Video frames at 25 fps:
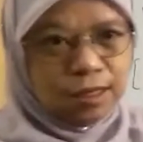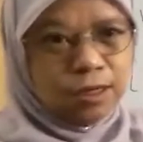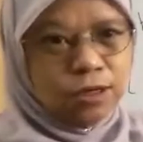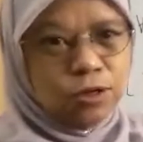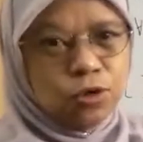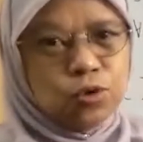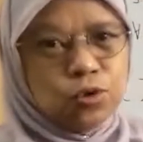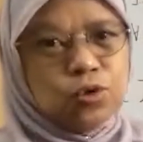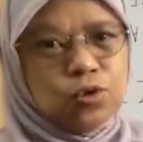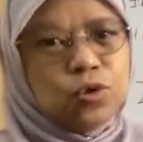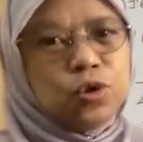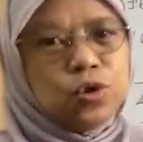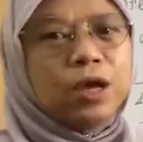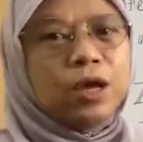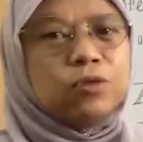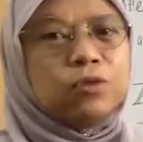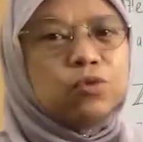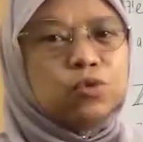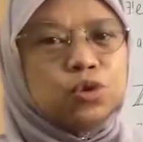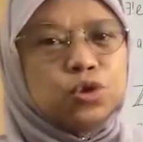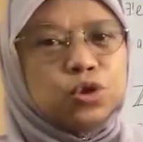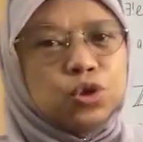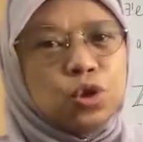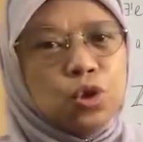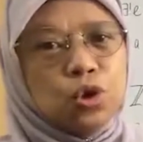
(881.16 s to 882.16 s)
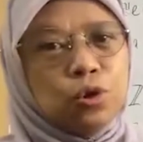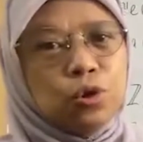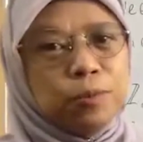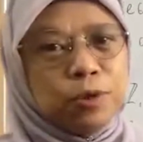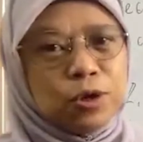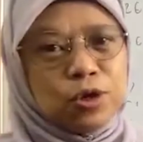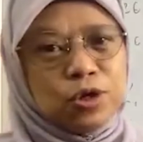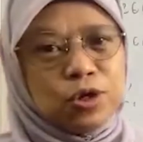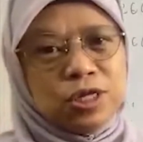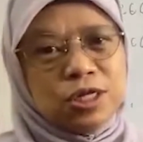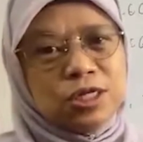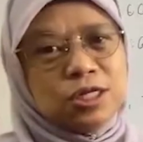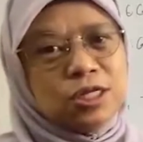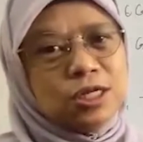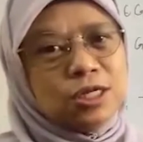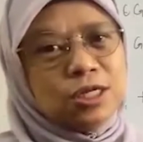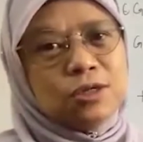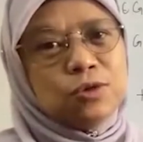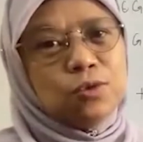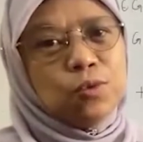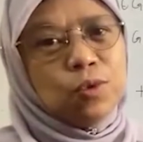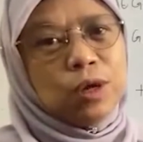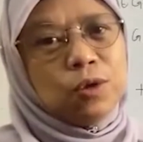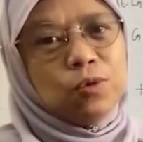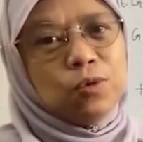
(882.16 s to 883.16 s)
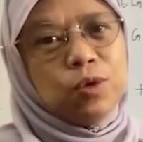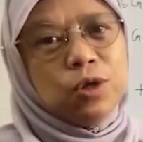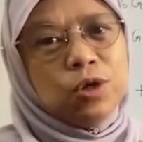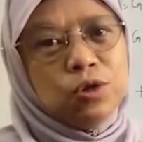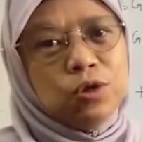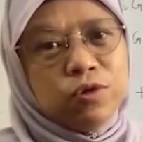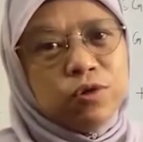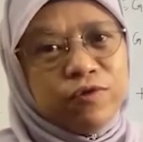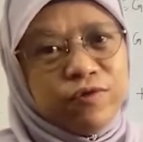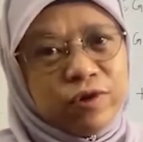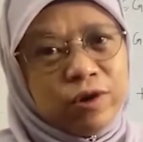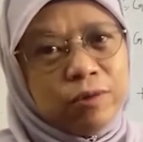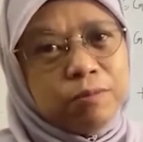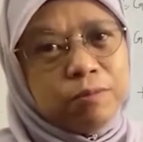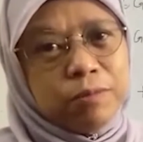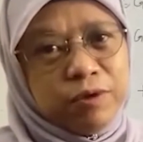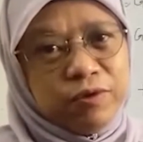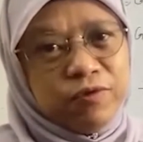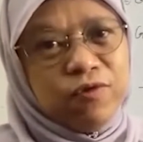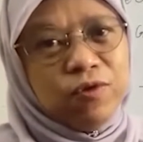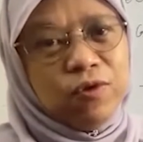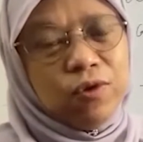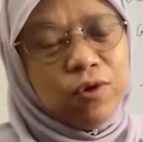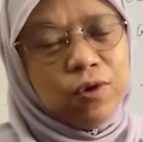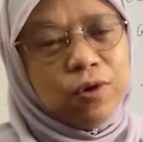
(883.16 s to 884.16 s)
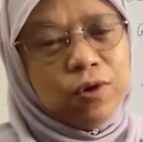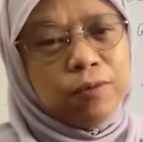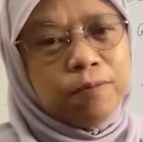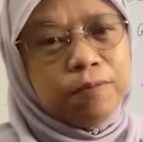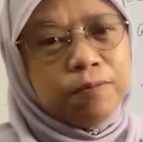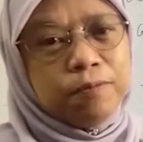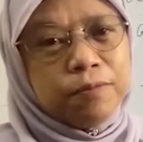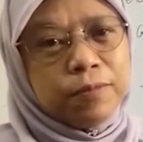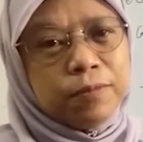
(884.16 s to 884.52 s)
you don't have to show because this is what we know from before.